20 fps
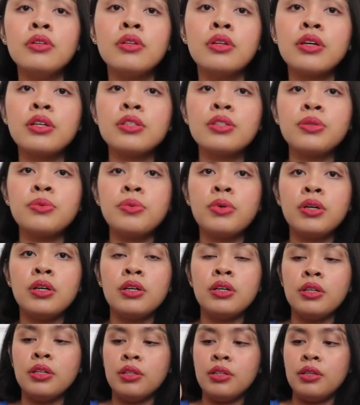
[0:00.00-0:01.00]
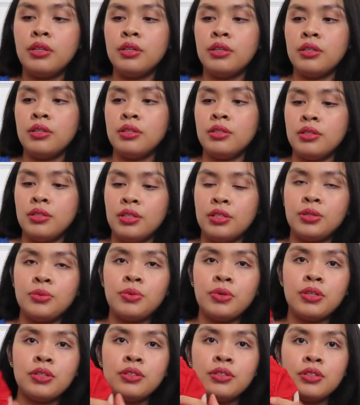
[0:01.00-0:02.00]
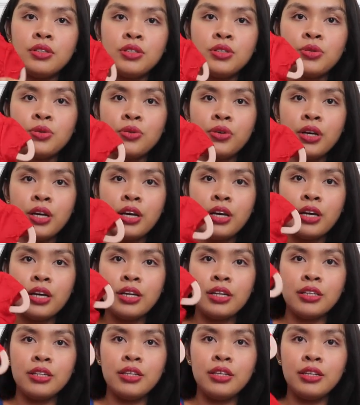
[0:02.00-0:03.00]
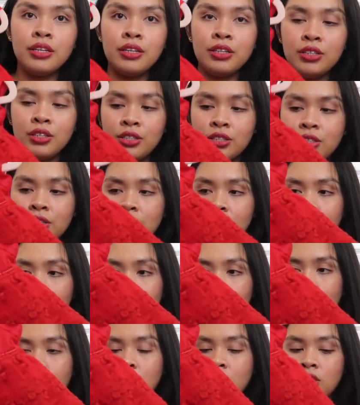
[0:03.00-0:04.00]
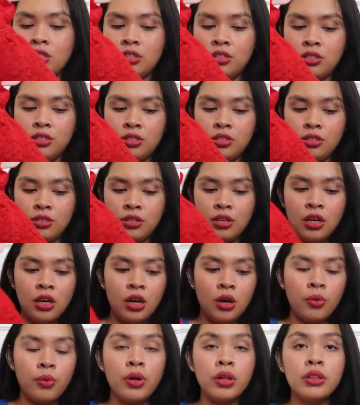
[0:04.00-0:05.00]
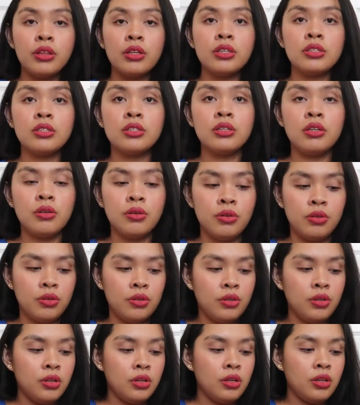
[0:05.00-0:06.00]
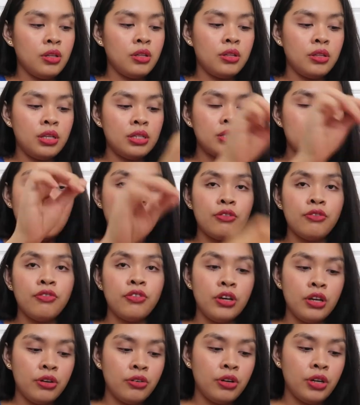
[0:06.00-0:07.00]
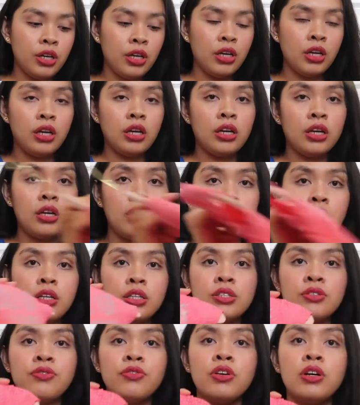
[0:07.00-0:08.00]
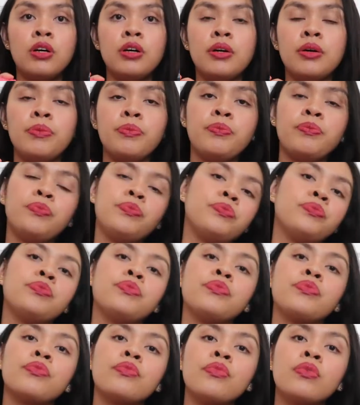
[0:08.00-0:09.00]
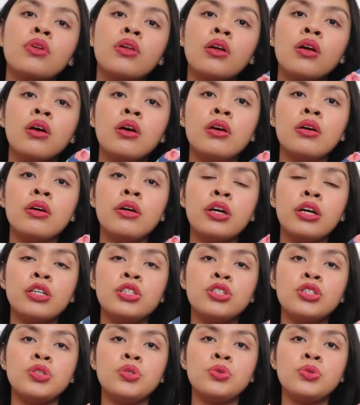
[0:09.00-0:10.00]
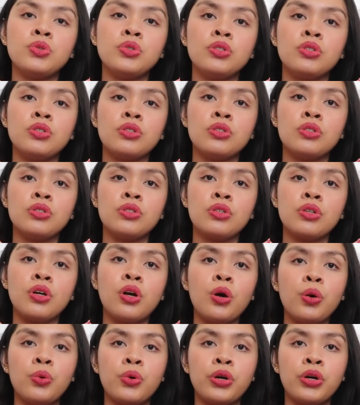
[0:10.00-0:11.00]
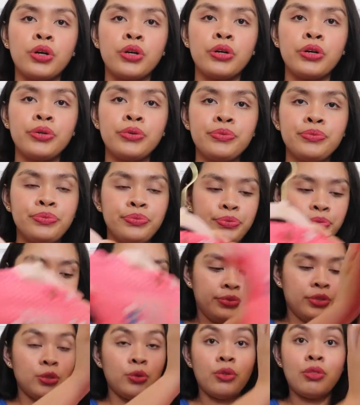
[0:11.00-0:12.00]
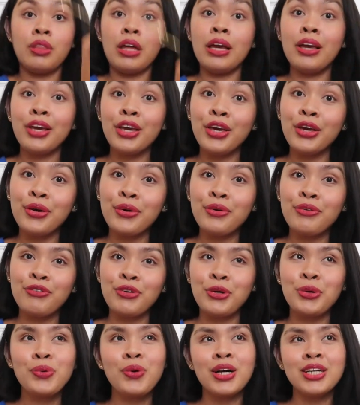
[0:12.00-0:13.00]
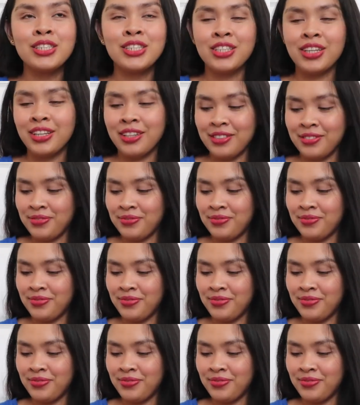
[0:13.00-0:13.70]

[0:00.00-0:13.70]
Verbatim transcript: Next one. This one. This red dress. Well, this this outfit right here is from Andrew's coworker. So thank you if you're watching.